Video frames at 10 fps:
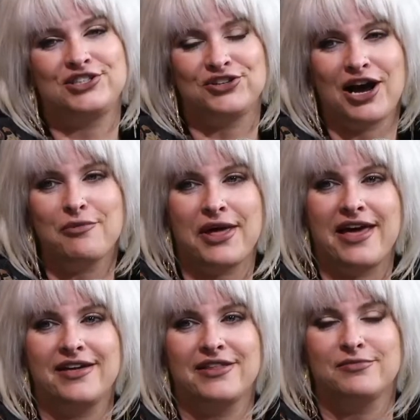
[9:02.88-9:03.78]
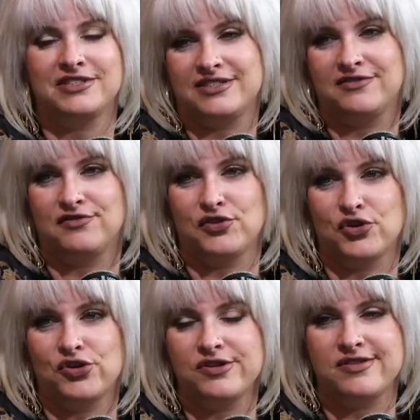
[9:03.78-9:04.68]
you're not paying them for their
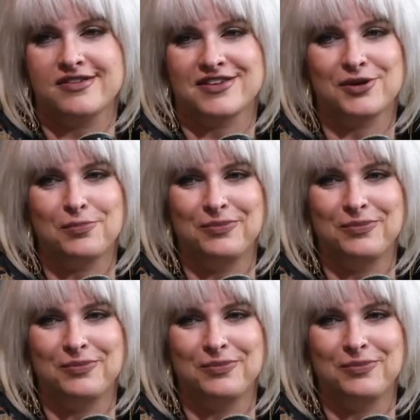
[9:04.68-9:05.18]
criticism.